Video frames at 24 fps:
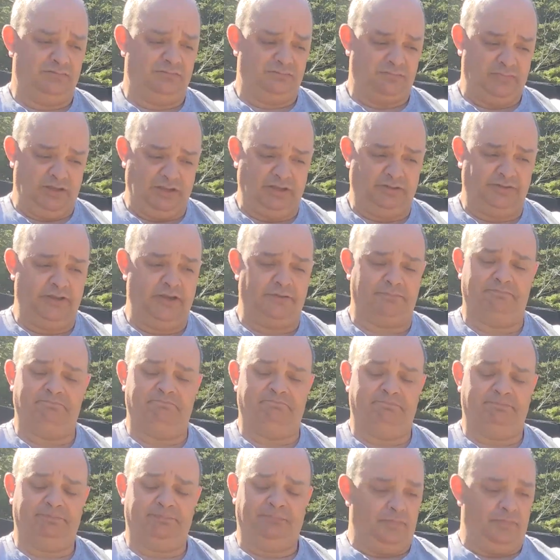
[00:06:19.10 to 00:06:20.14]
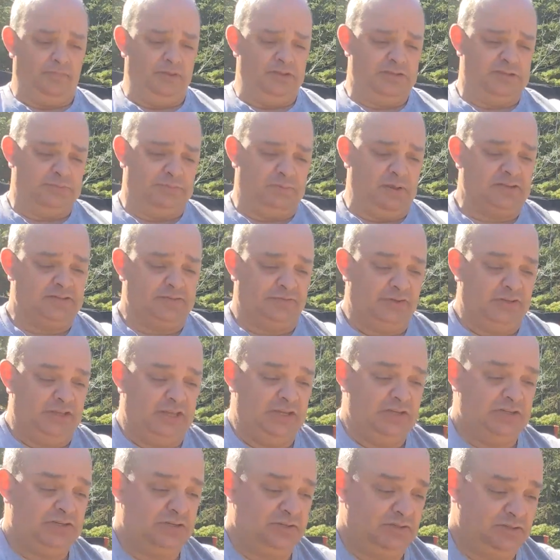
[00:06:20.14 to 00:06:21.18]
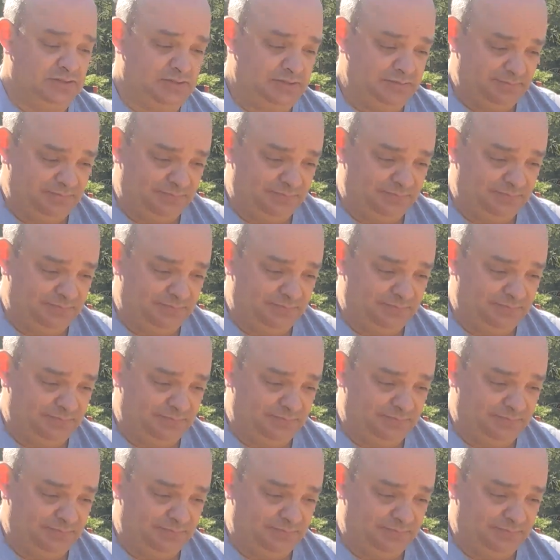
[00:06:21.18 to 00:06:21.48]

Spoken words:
held up. The specifications,